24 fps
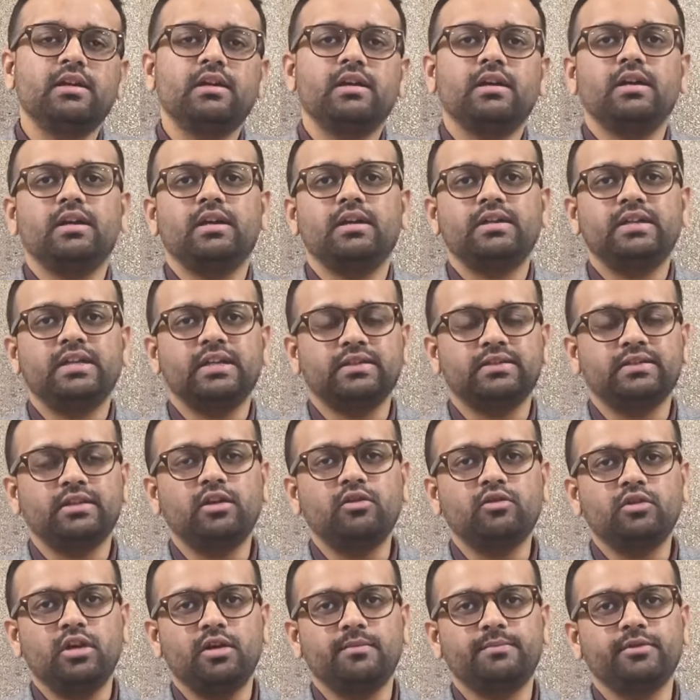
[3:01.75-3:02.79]
uh, does
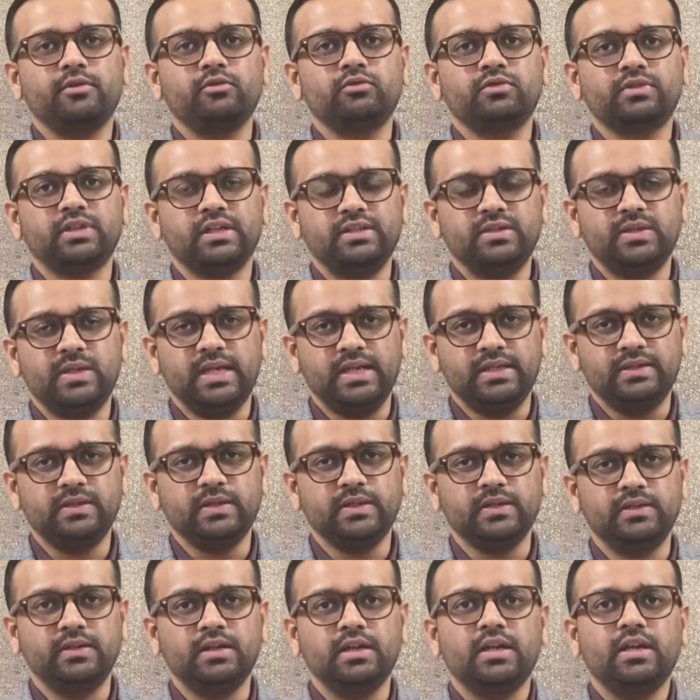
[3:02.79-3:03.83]
not approve such
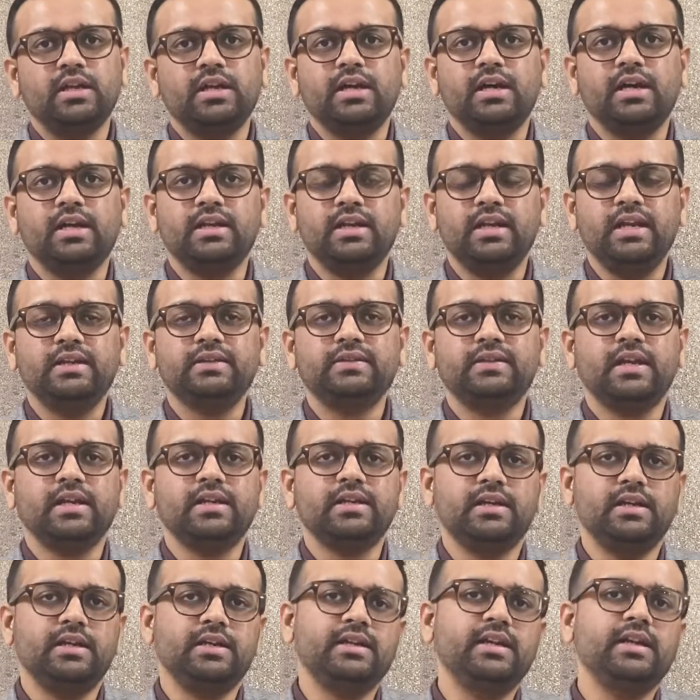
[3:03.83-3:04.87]
cases unless
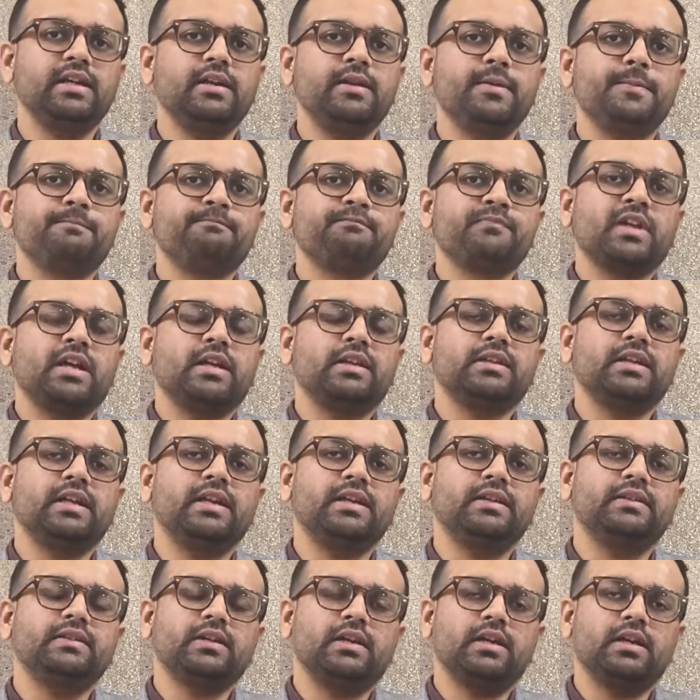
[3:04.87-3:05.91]
and until there
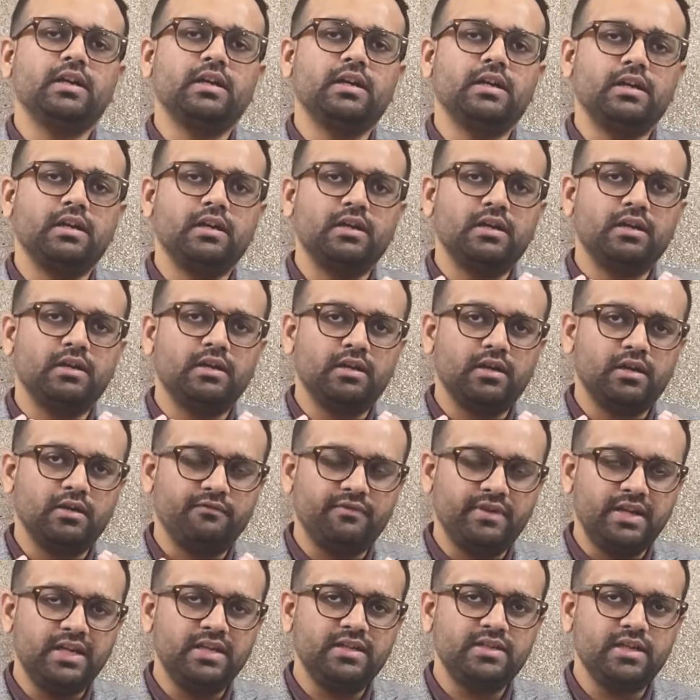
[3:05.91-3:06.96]
is a, a
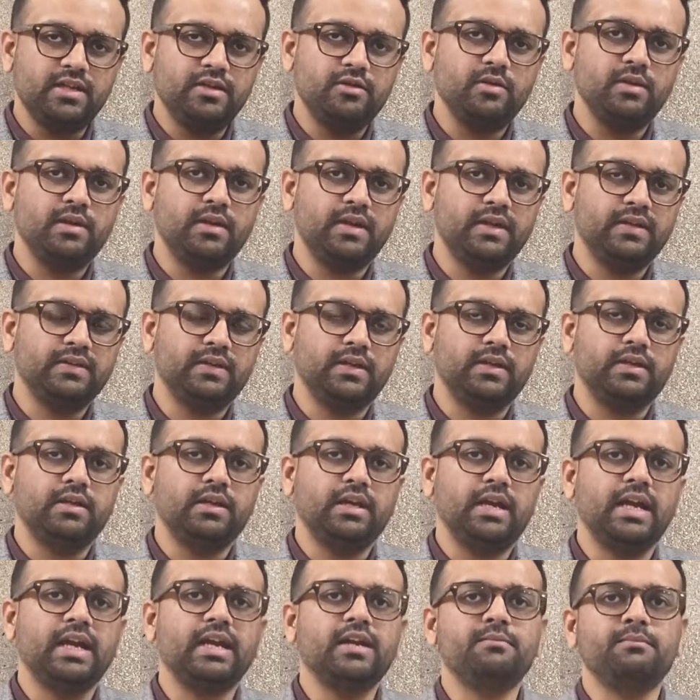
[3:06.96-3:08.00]
very genuine reason
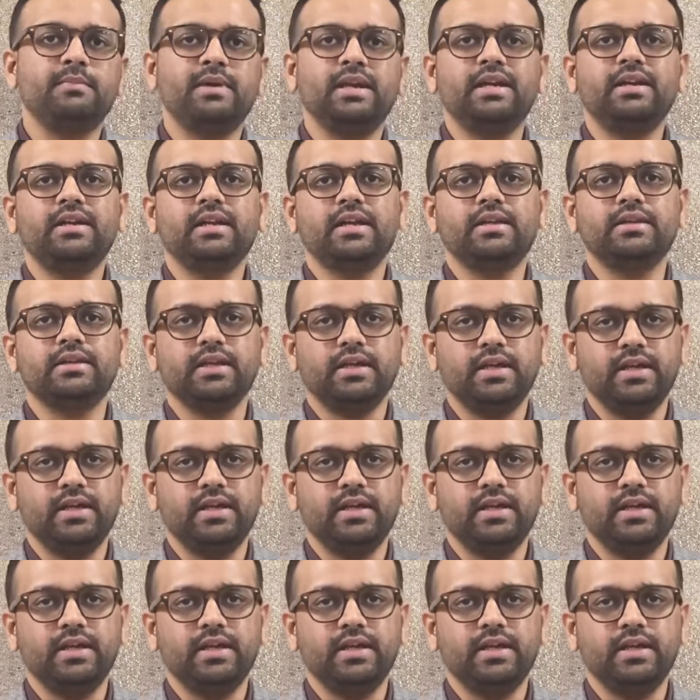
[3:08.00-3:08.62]
and merit in the